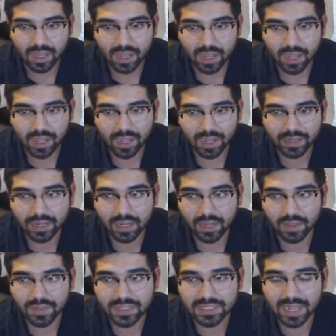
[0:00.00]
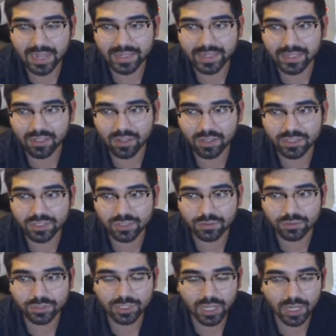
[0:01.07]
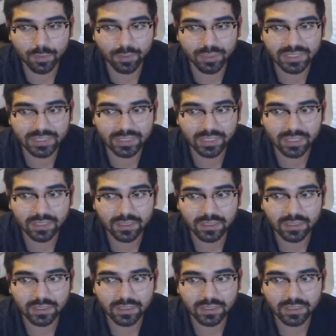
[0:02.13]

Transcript: And this guy here also shot up recently,